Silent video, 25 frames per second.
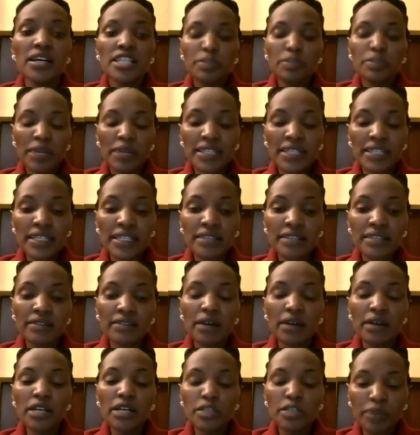
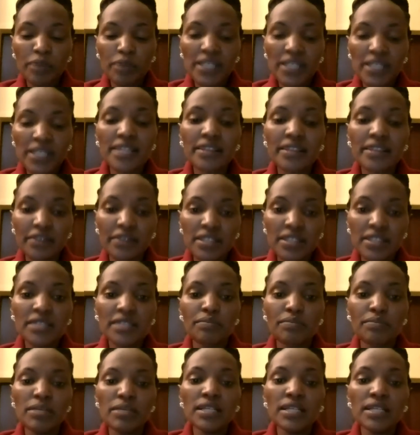Spreading the risk
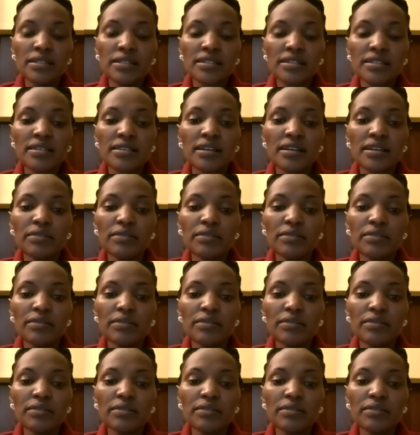means